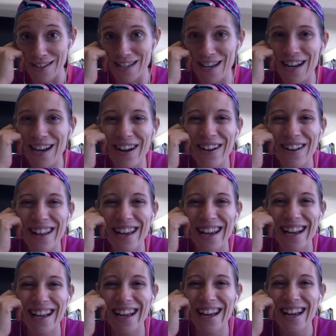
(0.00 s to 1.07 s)
They
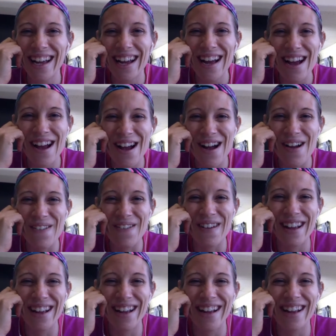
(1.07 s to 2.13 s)
might
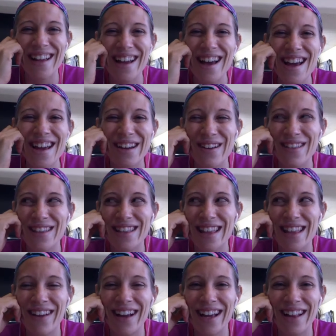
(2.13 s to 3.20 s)
get